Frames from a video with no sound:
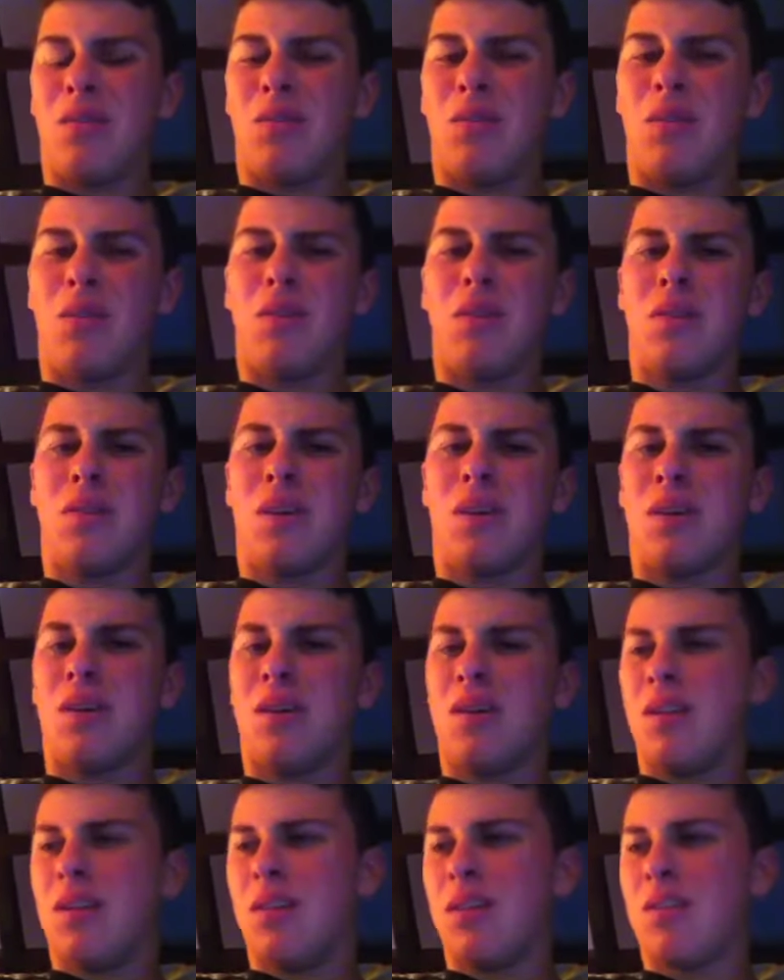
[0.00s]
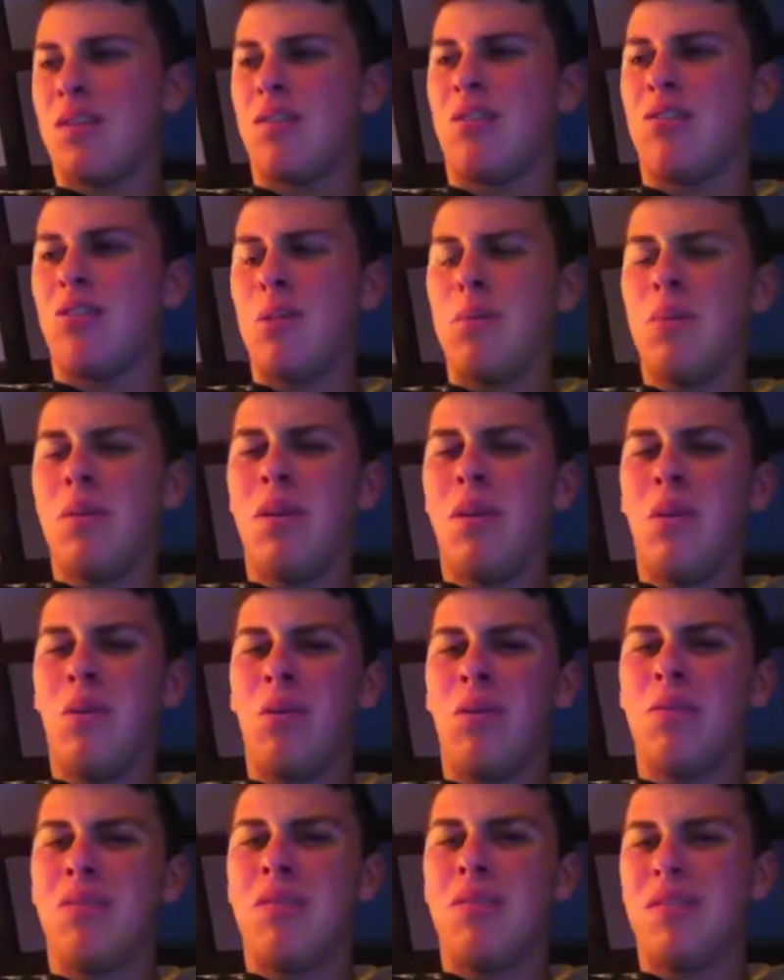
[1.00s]
the
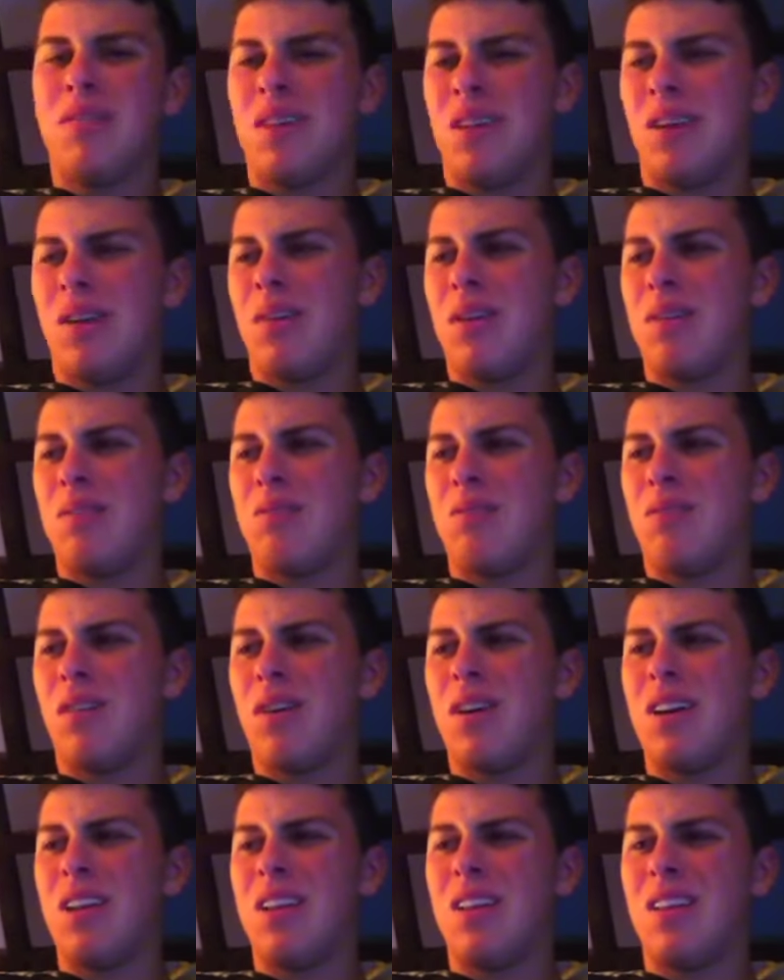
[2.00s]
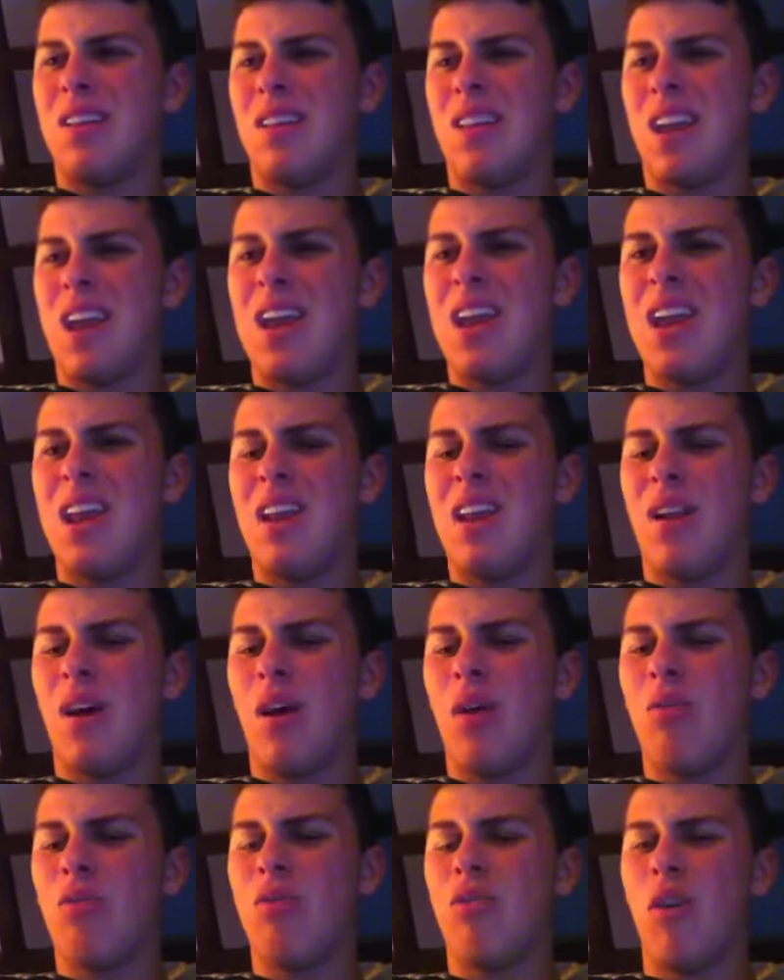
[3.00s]
criminals, have fucking taken it
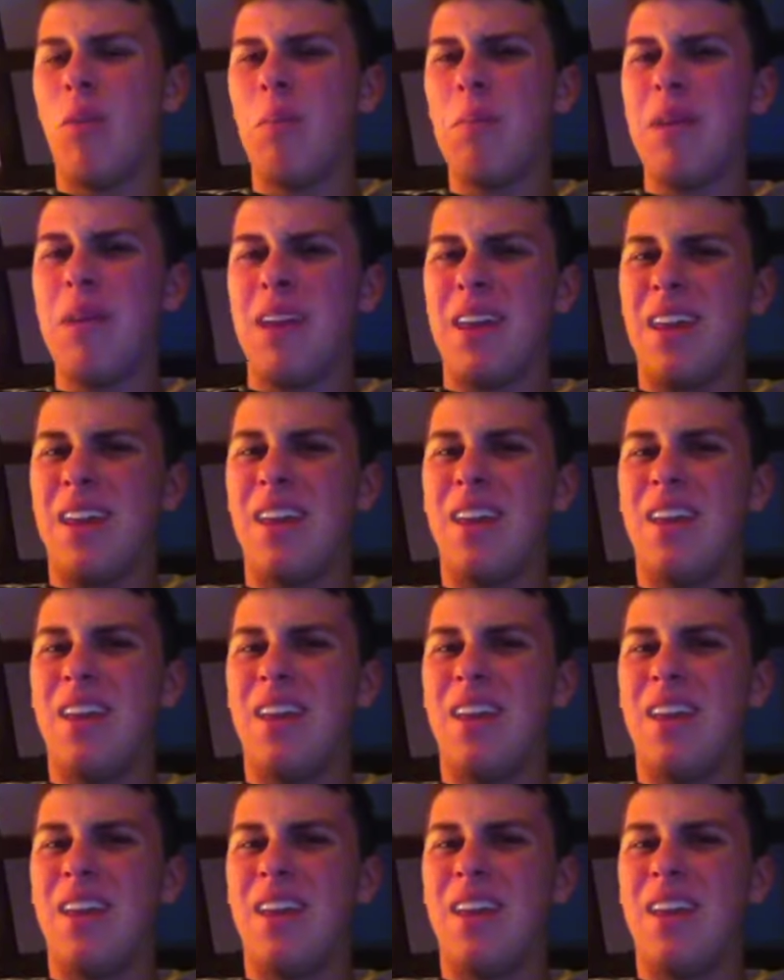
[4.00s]
all from me.